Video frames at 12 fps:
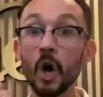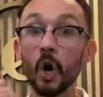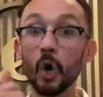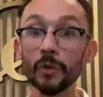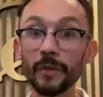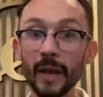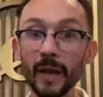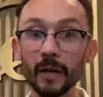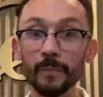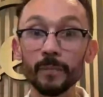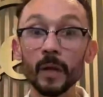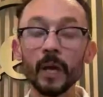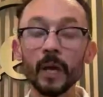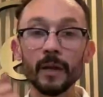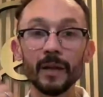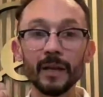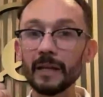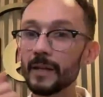On there,
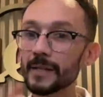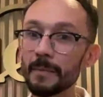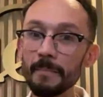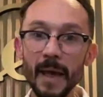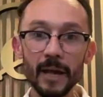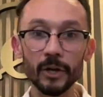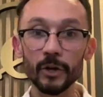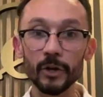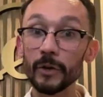it doesn't matter